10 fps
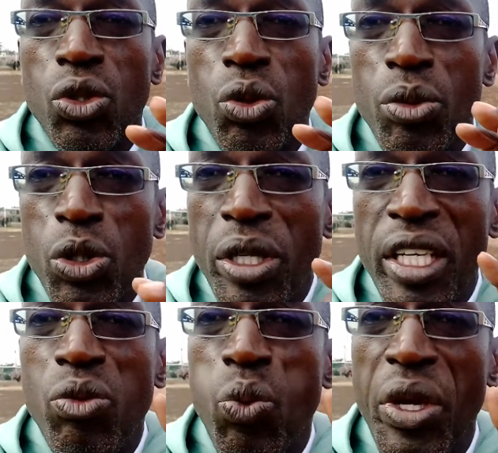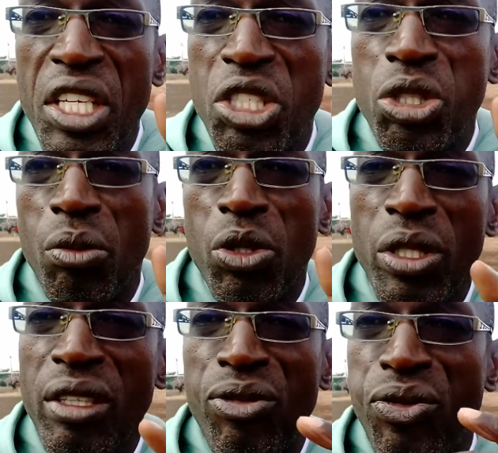you. You need wisdom. You
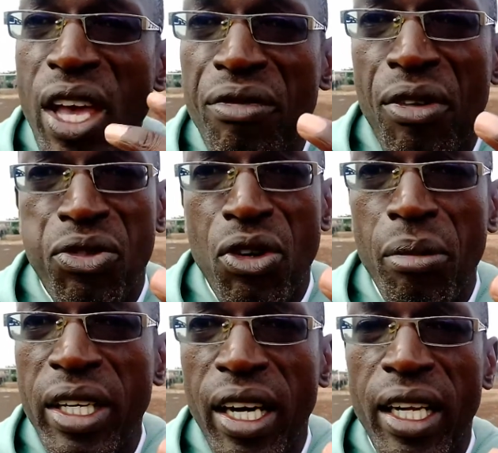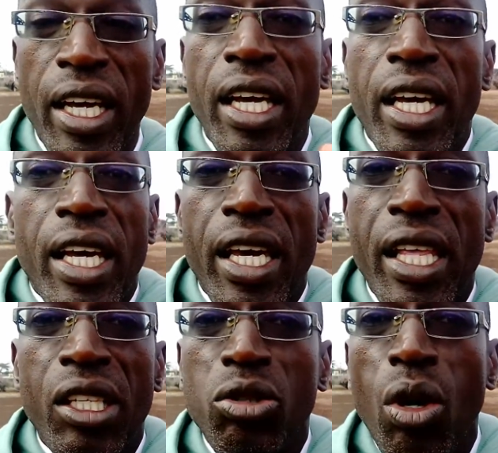need favor from God.
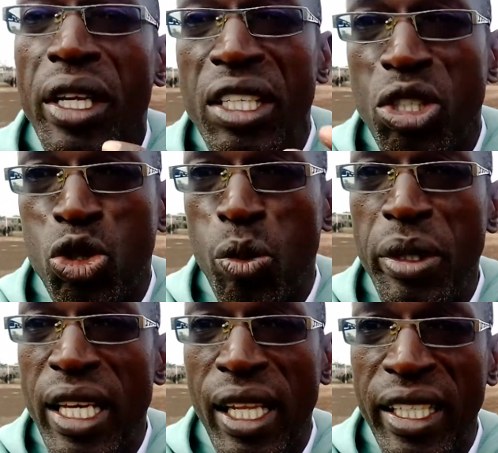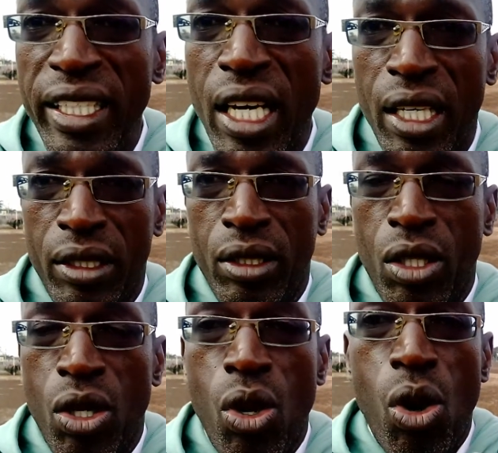It is not easy to be a leader
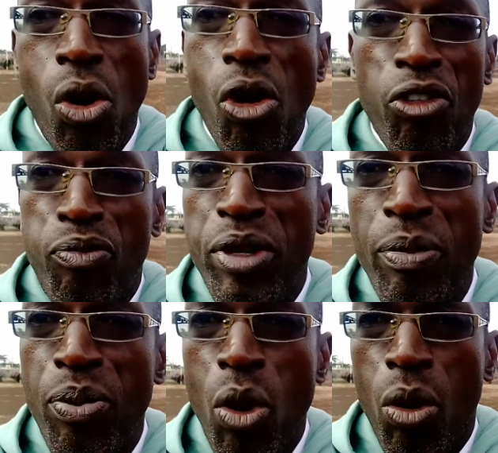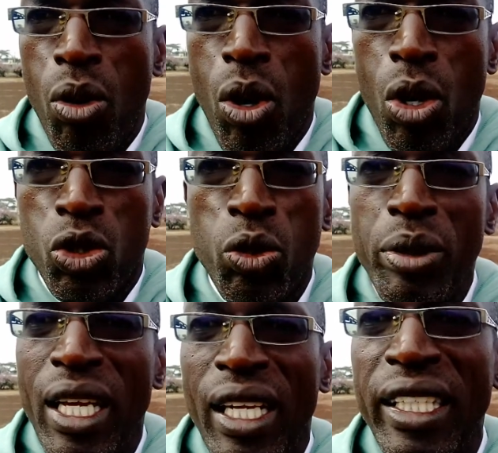of people, to
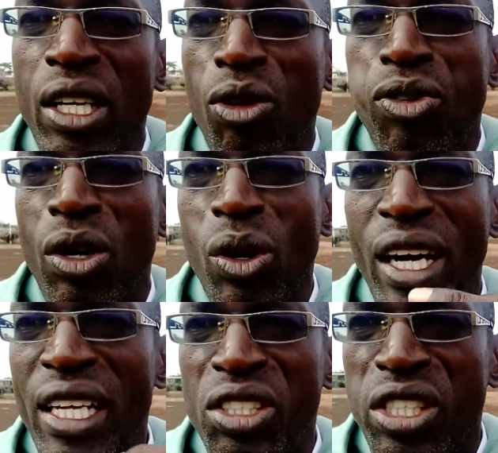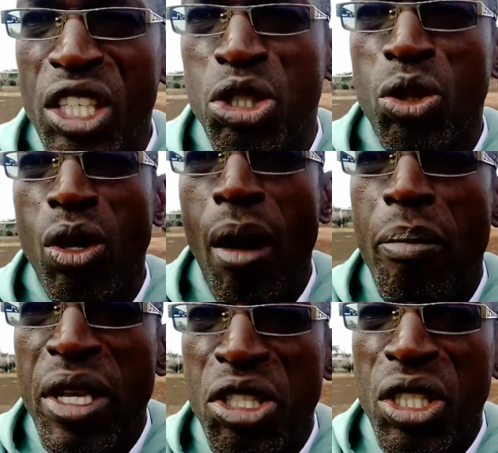be a leader of an organization or a
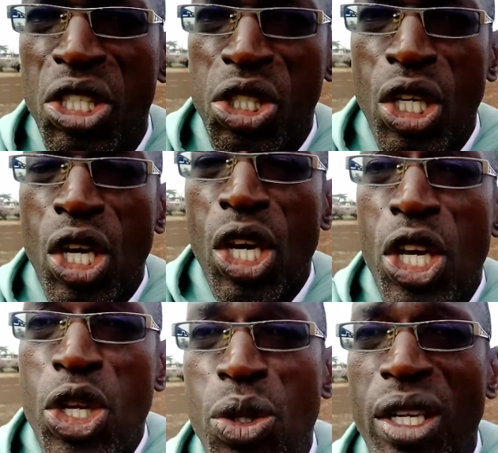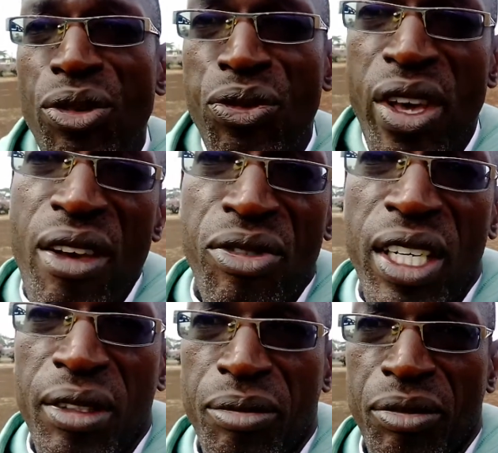business. You need
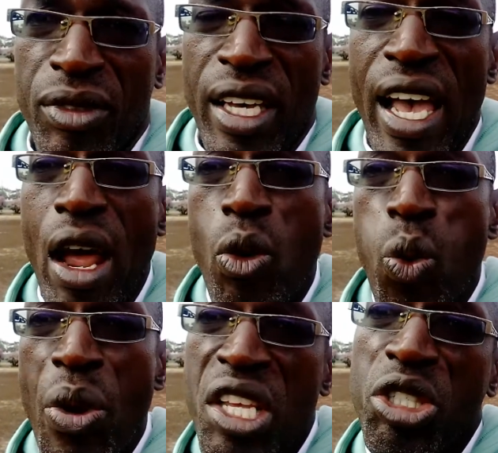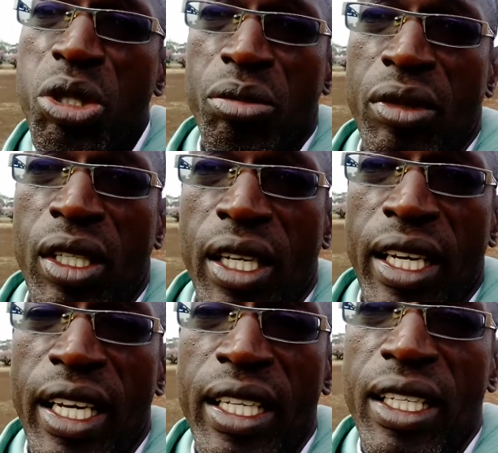favor and wisdom.
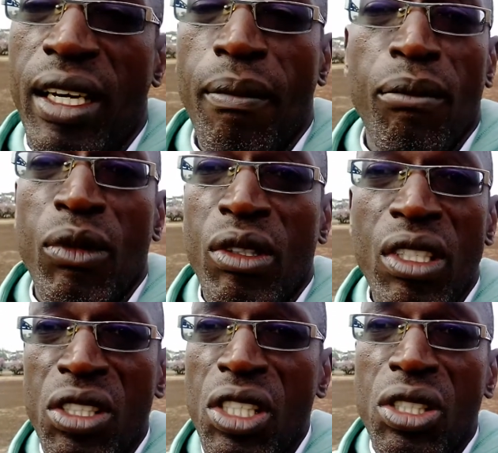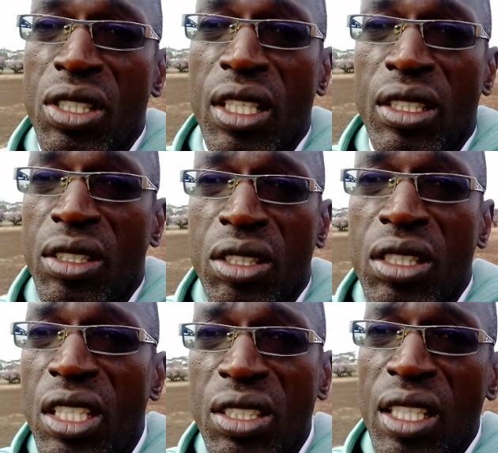And uh, this is
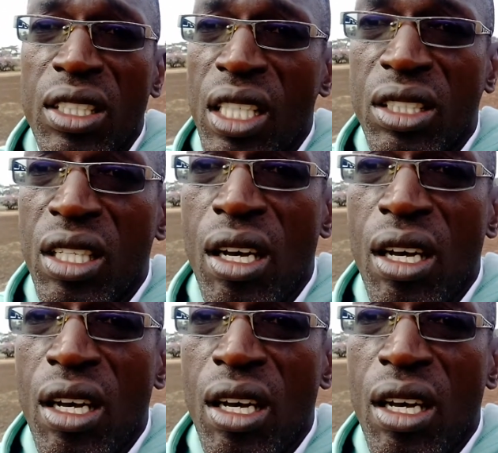these are just